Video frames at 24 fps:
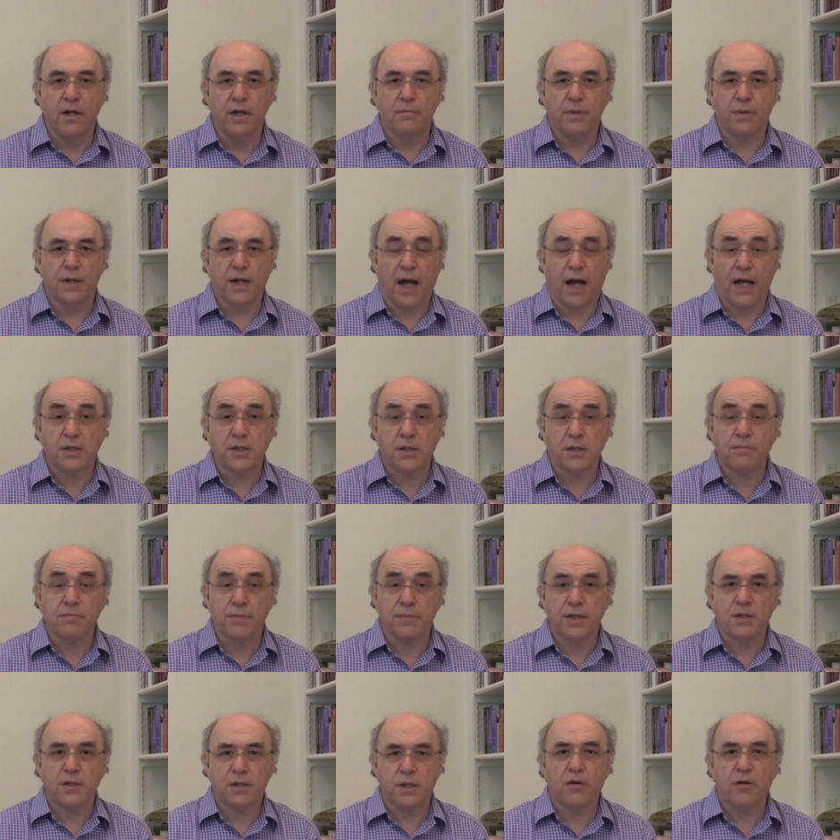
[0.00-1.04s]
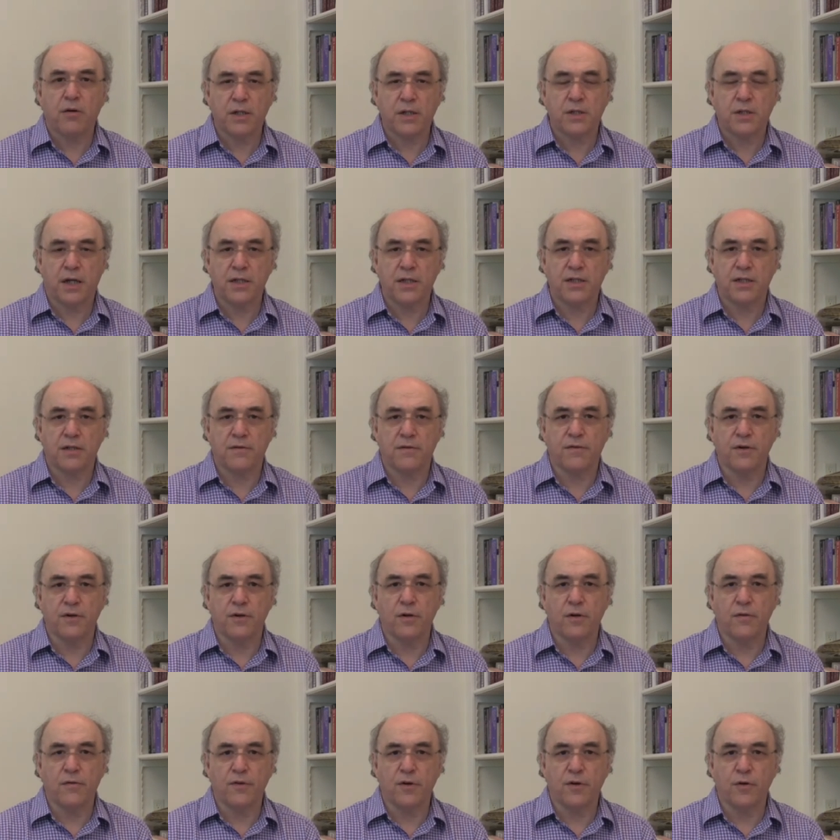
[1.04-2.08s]
but hasn't been so exciting
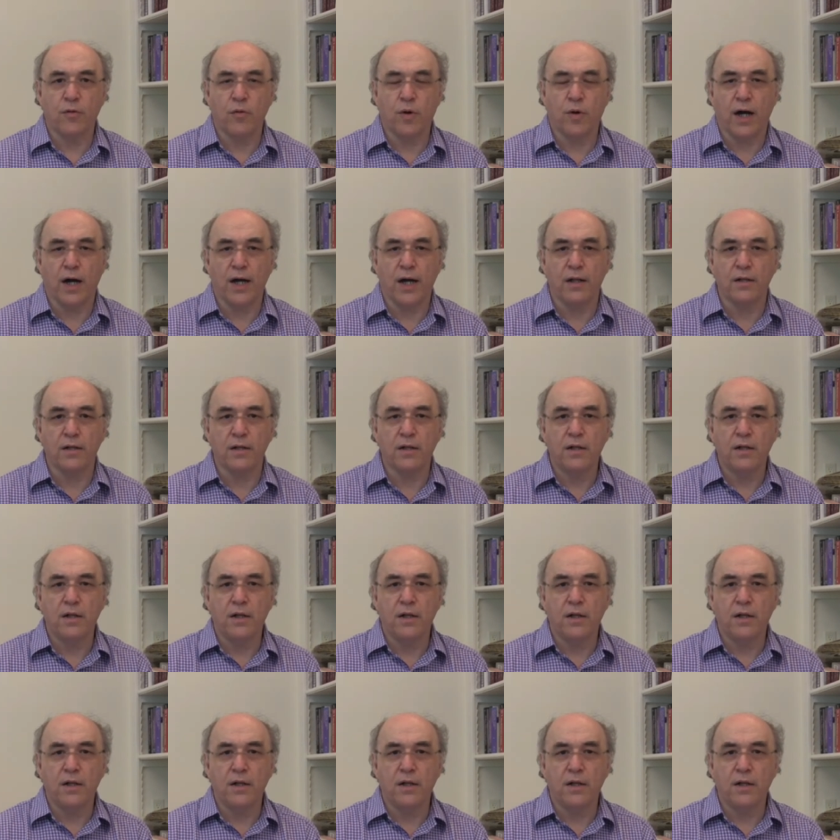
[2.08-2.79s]
for a while.